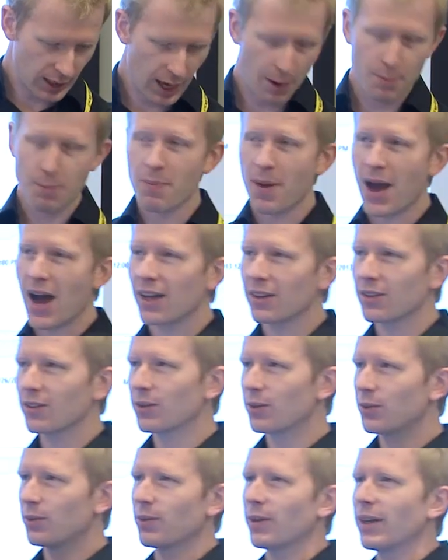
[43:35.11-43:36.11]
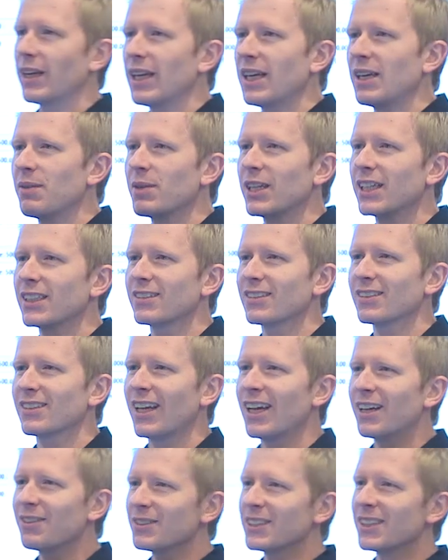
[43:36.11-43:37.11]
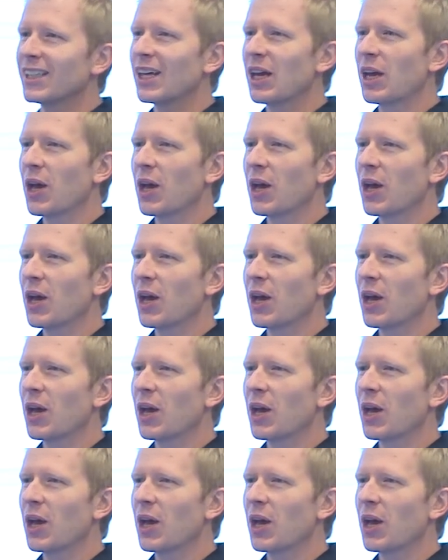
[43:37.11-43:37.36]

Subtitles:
about 3 minutes left.